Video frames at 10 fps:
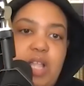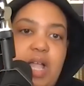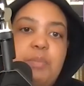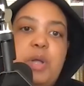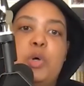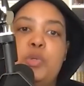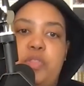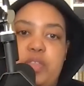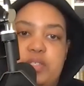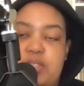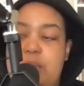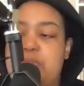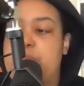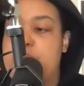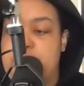I'm owed this. I'm
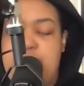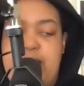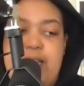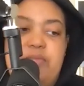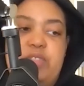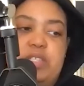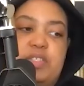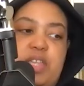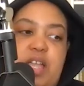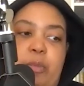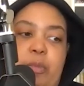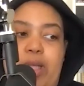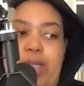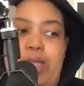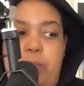supposed to have this. I'm a
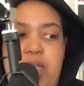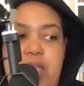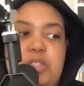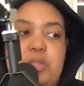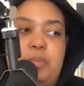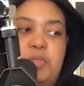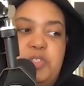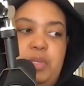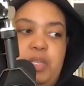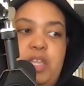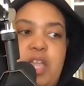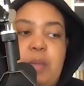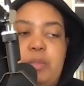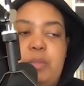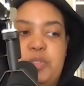white man. I'm supposed to be
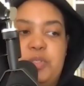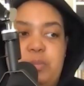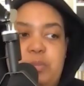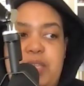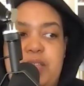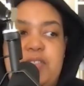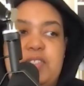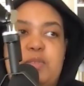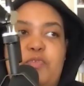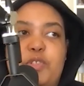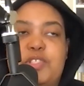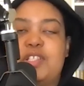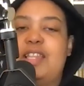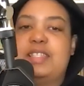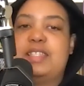in this first
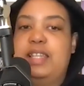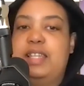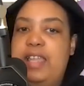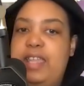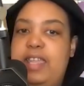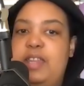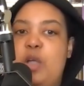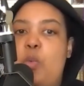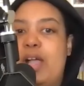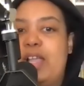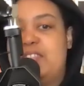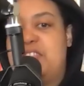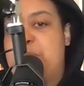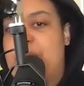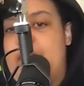class lane. Why is
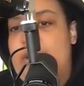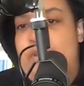this black